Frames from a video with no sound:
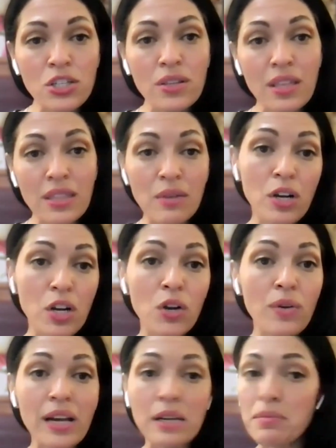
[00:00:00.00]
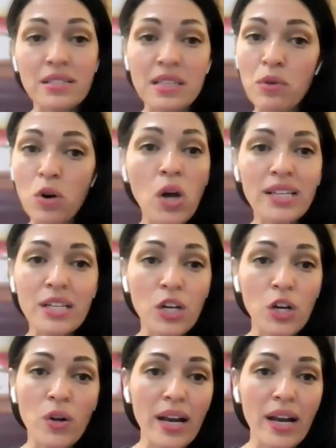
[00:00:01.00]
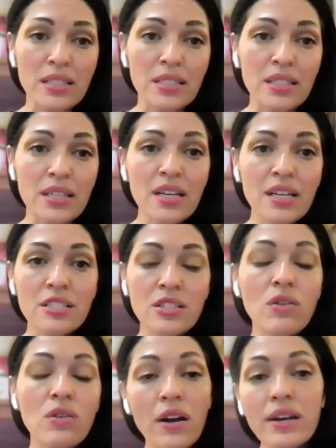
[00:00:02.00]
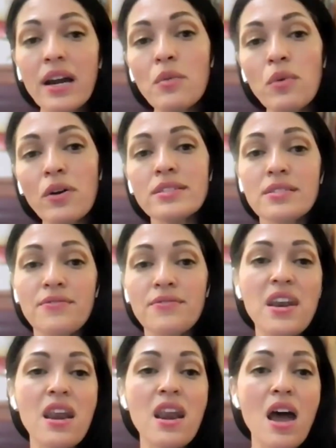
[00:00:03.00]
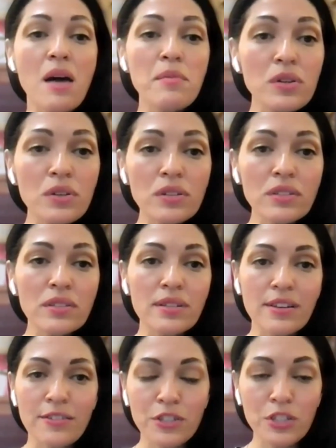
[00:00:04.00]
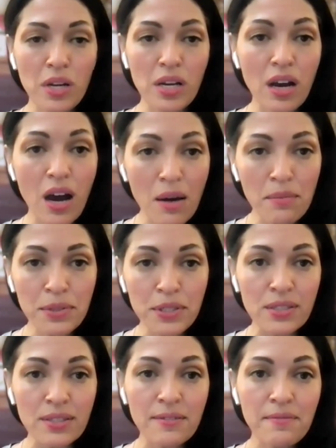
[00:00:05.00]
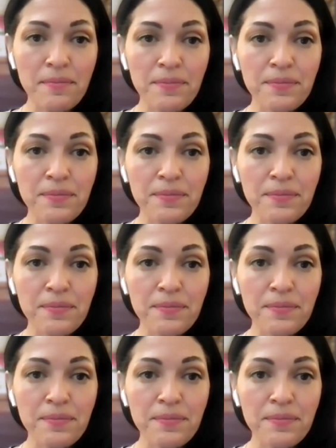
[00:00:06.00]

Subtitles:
to make sure that they were correct because they were all incorrect. So REI Works is phenomenal for doing comps,